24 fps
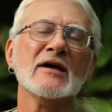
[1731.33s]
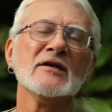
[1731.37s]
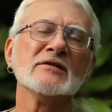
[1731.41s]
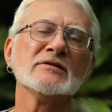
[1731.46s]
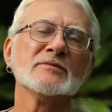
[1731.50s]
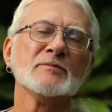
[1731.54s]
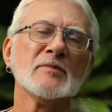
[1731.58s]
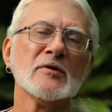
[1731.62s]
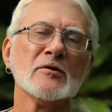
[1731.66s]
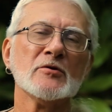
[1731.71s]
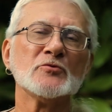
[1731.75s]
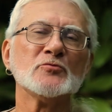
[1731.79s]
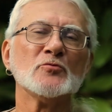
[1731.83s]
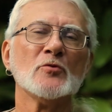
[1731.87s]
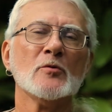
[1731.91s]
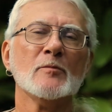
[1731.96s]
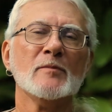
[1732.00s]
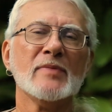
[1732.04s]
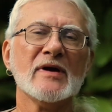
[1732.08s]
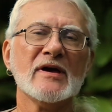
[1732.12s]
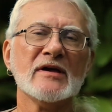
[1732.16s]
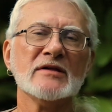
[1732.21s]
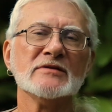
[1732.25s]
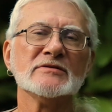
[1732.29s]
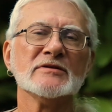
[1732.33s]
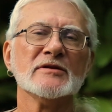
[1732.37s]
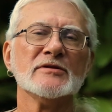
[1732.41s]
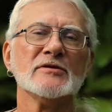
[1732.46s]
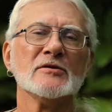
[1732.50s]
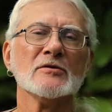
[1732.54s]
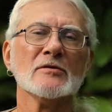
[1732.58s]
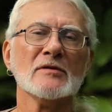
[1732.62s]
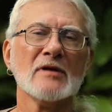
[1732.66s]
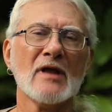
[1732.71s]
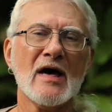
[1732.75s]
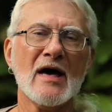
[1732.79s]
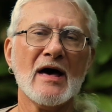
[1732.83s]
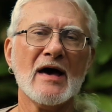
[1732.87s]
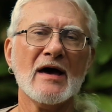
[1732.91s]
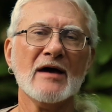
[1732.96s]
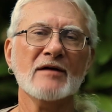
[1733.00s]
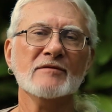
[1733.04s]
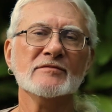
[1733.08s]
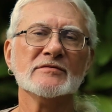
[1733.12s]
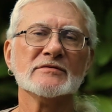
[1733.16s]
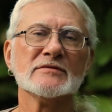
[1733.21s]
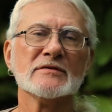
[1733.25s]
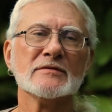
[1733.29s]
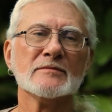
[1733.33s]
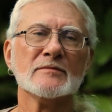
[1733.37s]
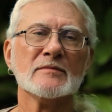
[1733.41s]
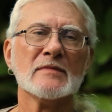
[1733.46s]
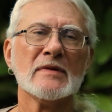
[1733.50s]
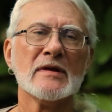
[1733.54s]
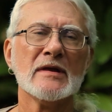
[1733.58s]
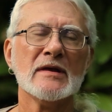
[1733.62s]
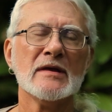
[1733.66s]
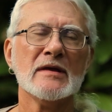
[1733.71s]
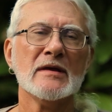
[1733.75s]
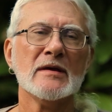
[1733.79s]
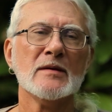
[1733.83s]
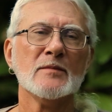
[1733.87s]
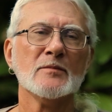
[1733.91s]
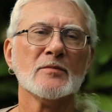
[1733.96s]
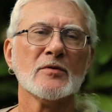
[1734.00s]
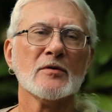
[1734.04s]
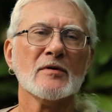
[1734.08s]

a spiritual base in their lives,